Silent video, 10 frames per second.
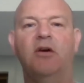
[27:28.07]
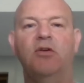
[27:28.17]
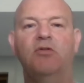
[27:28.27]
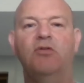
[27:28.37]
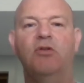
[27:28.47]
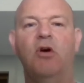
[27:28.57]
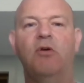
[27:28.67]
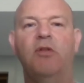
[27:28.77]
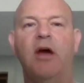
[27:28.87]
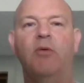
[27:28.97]
You do know
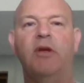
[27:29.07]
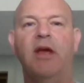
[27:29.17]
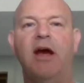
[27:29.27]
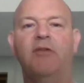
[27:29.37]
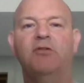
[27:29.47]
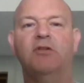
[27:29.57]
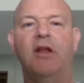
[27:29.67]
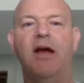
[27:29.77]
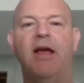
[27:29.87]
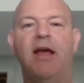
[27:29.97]
that we have
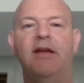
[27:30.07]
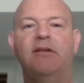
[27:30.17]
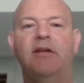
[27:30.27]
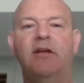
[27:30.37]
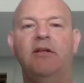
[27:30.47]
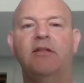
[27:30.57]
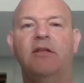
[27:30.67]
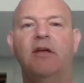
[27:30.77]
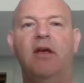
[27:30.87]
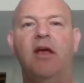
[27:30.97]
July 18th
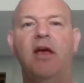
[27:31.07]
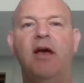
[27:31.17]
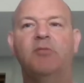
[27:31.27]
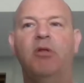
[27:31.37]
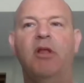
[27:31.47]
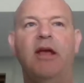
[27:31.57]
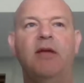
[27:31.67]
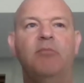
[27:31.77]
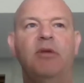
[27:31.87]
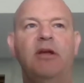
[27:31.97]
as
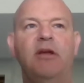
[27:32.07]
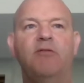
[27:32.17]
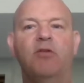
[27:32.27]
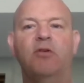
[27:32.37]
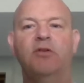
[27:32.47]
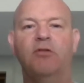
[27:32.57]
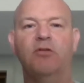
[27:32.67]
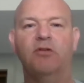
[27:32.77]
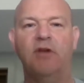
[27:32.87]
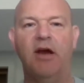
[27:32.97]
Plan B for
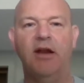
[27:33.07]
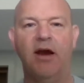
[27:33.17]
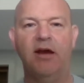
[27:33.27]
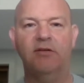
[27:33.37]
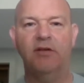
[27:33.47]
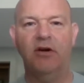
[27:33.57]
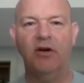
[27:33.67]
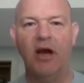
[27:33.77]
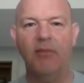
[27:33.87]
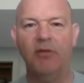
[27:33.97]
Silverstein Eye Center,
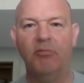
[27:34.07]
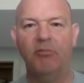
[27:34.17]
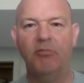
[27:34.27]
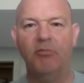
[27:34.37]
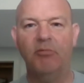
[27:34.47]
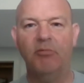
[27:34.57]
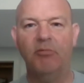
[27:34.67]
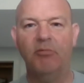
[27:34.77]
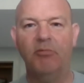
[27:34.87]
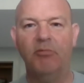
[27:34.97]
and I'm going to put
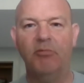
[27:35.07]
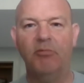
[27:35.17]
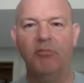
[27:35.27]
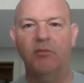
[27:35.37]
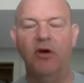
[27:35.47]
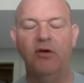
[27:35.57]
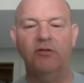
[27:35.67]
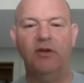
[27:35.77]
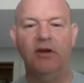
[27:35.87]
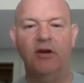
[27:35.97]
some
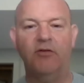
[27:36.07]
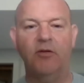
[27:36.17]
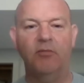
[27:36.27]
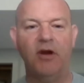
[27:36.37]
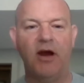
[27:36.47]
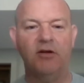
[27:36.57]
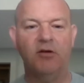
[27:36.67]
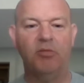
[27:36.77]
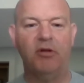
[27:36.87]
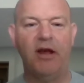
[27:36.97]
notes here from Dr.